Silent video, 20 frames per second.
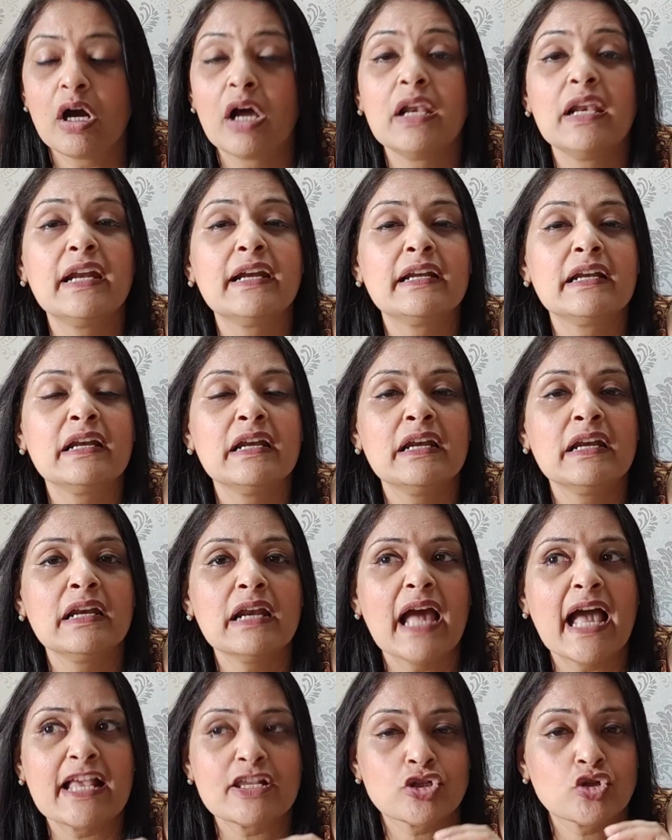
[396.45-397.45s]
a
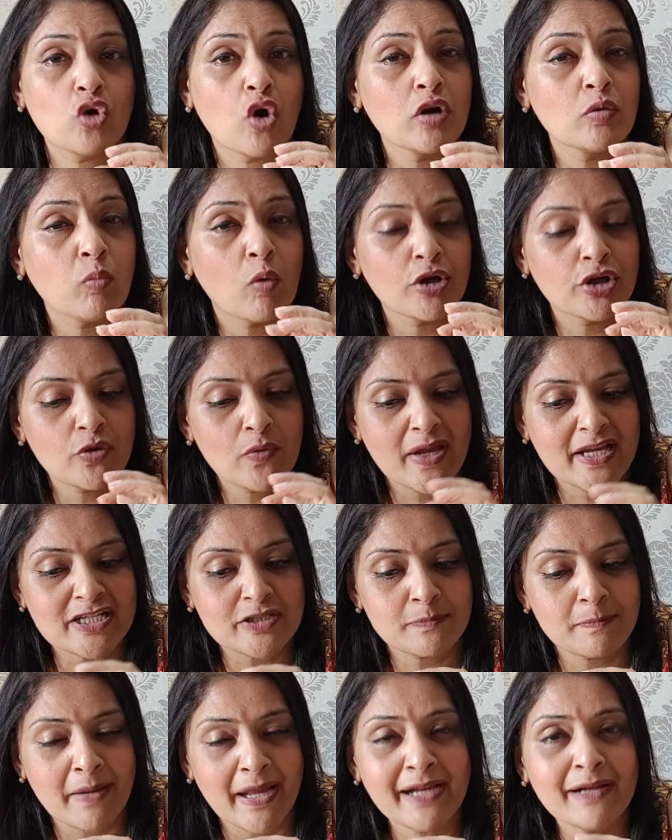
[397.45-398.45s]
little as not what you
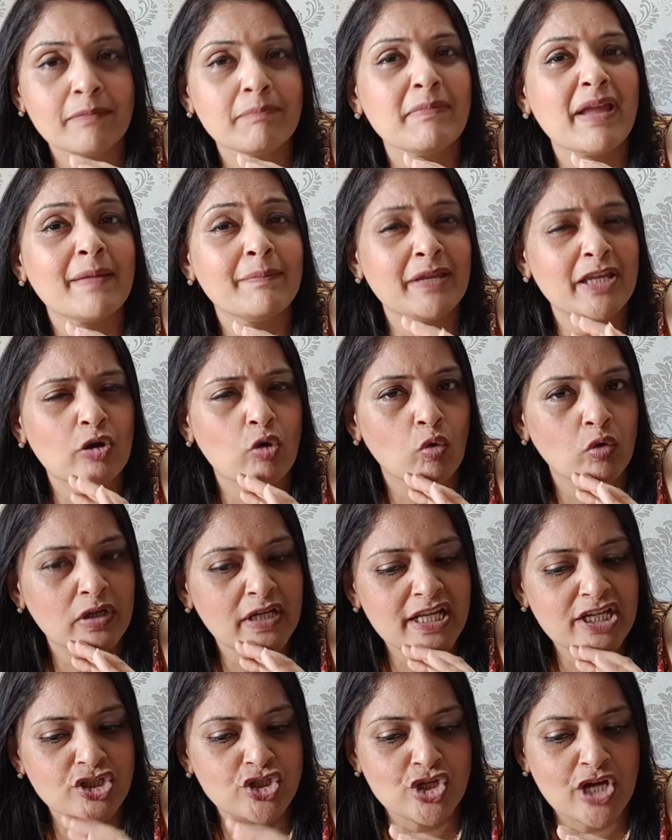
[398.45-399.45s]
expect maybe
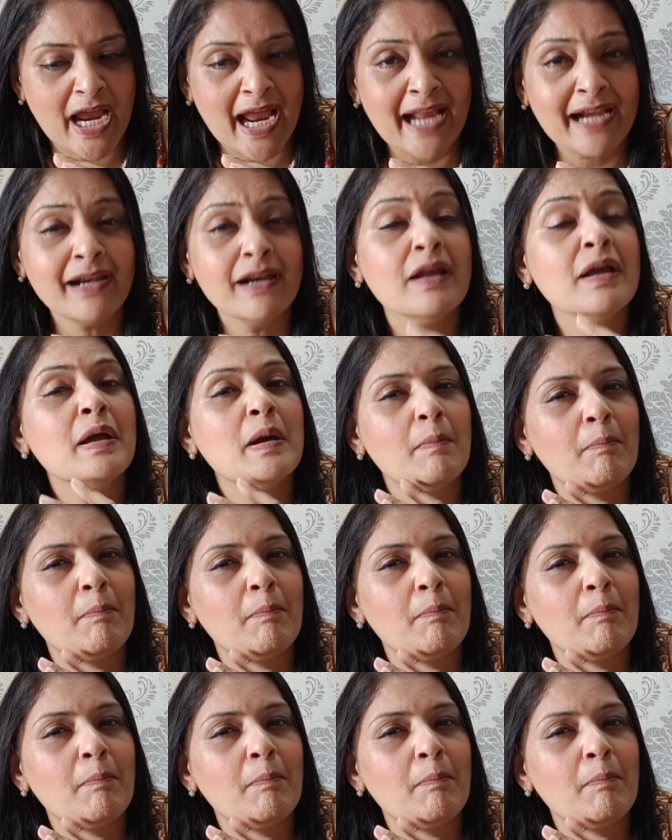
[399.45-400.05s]
only jan